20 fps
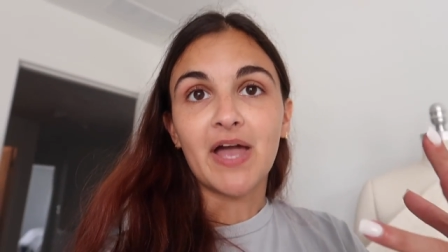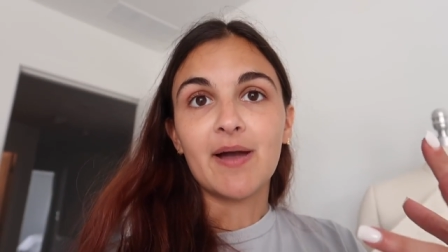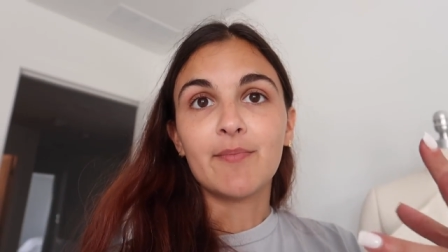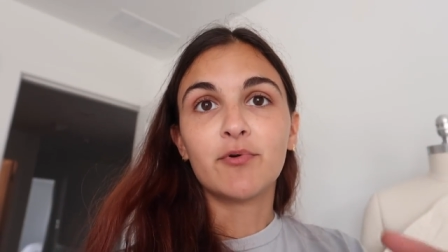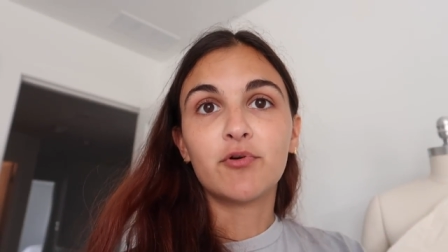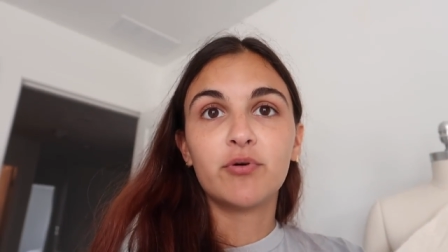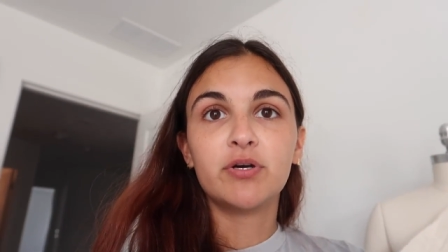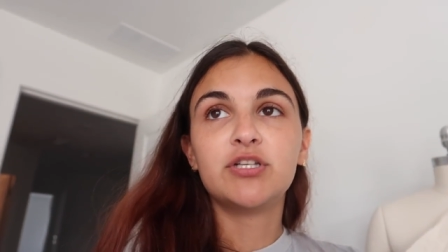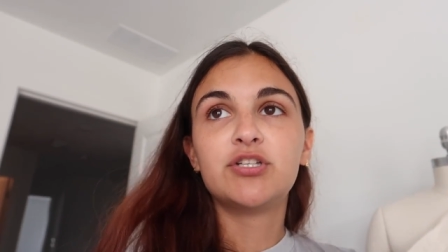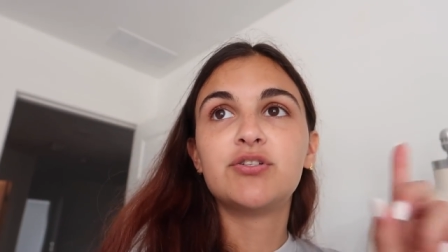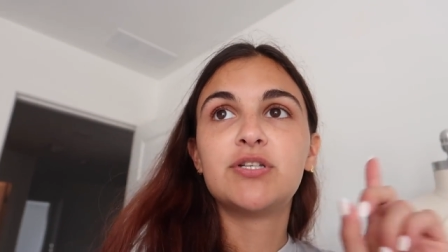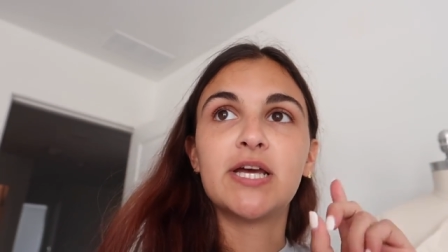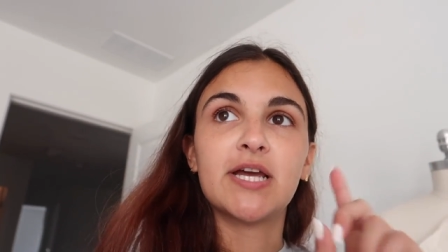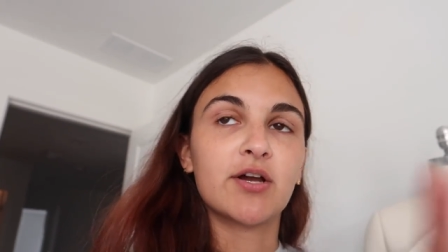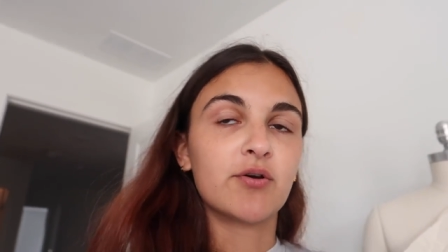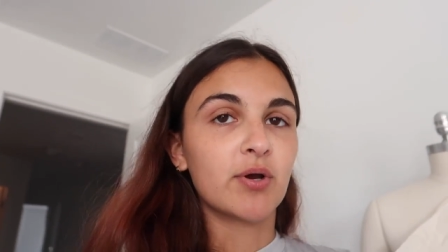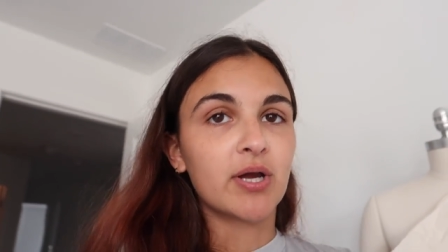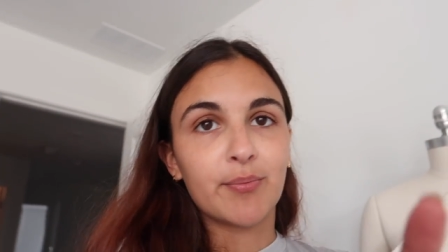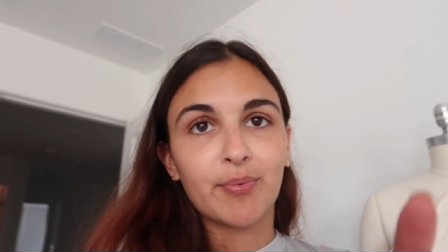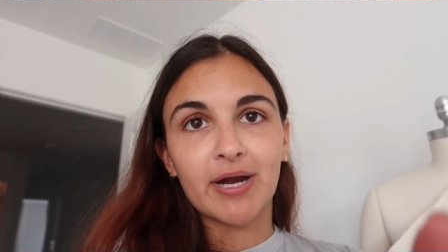I'm going to take a
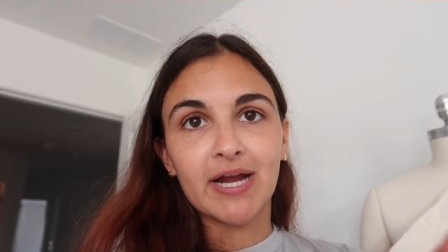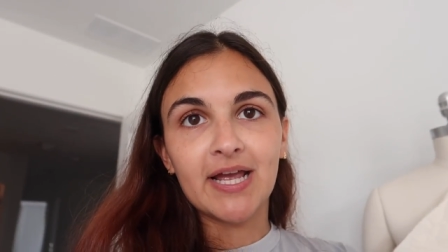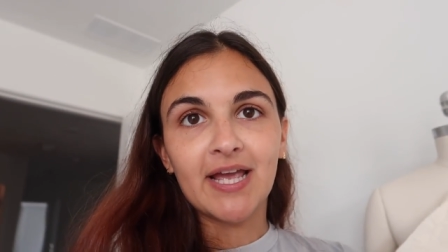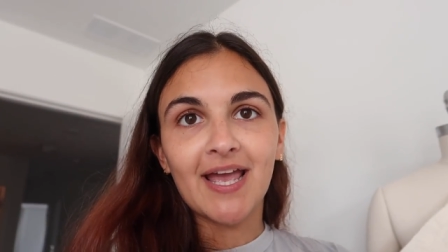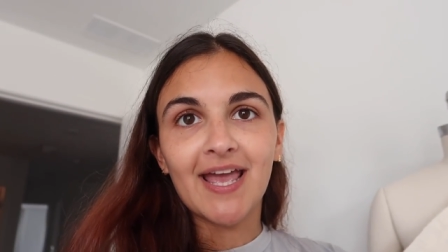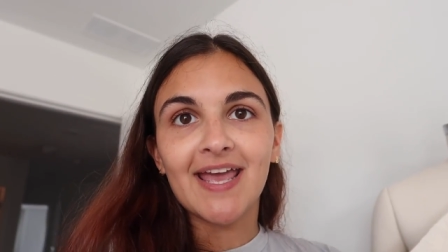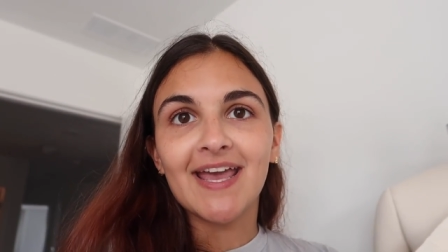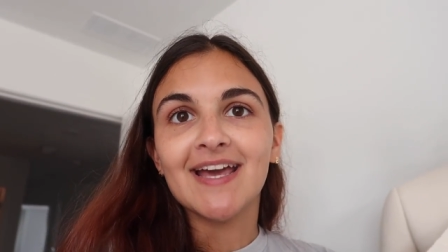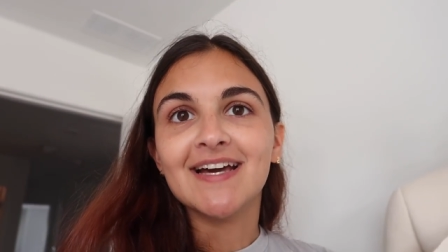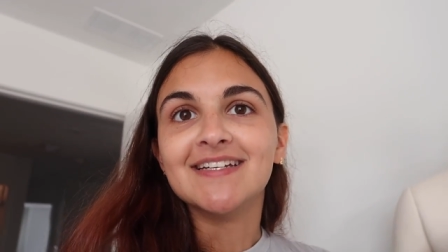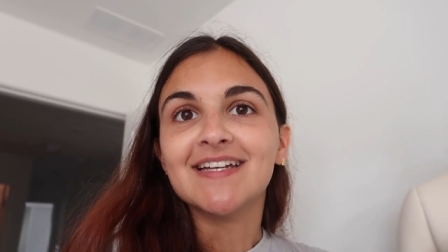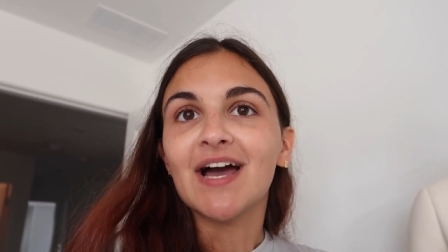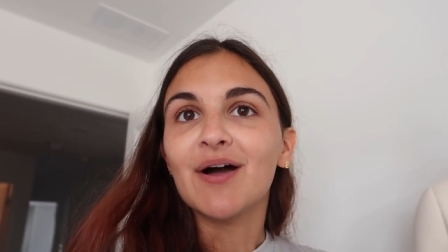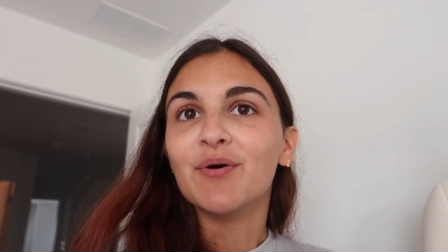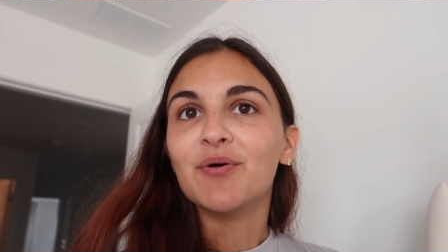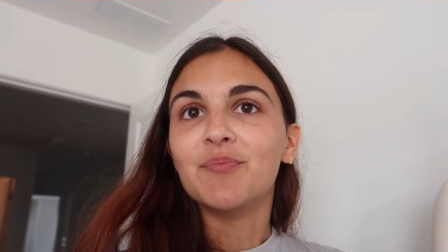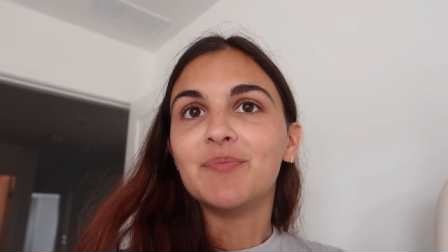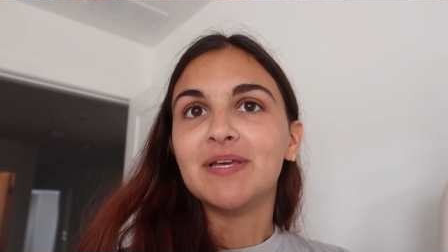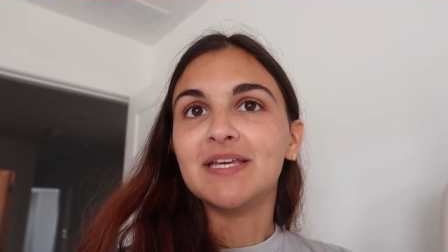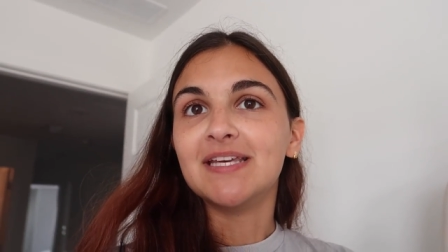quick break and I
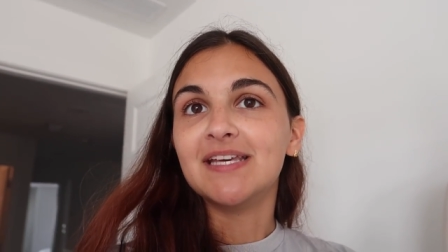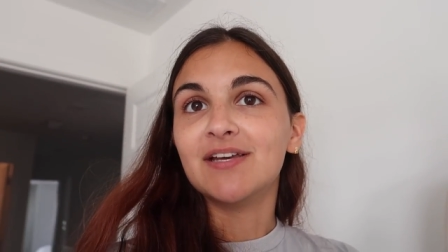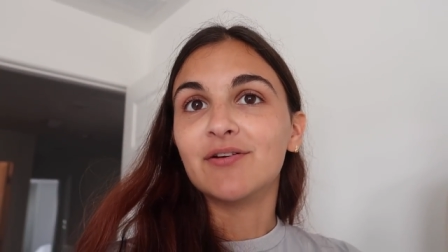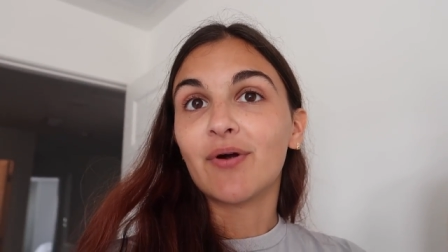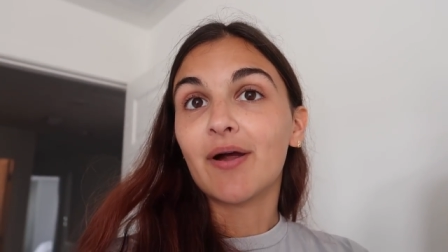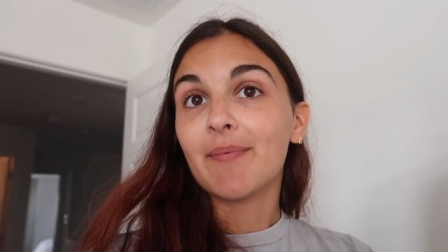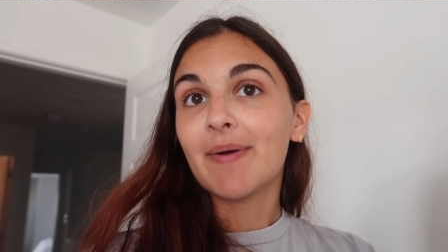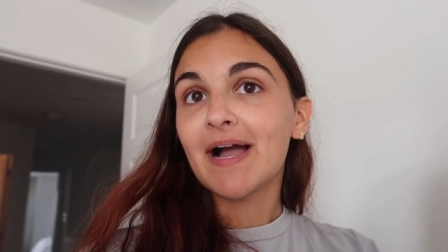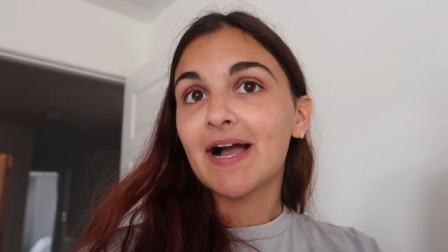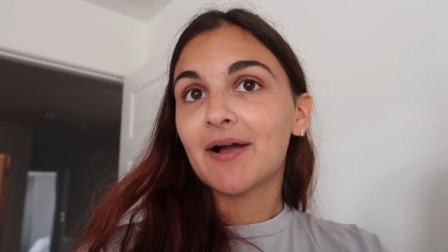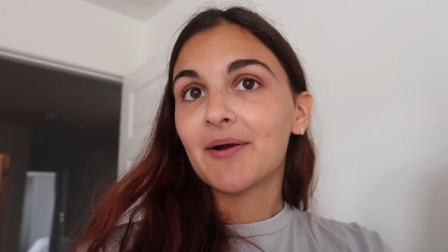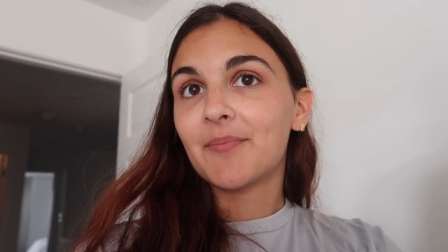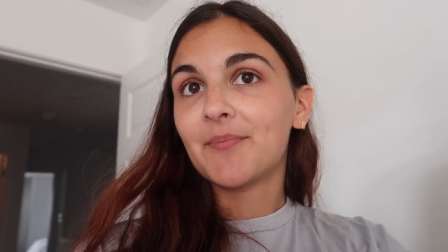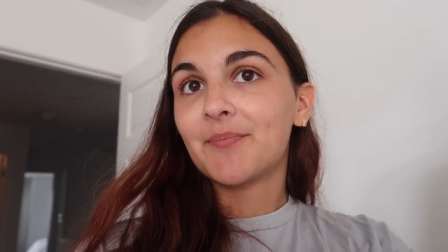will be right back.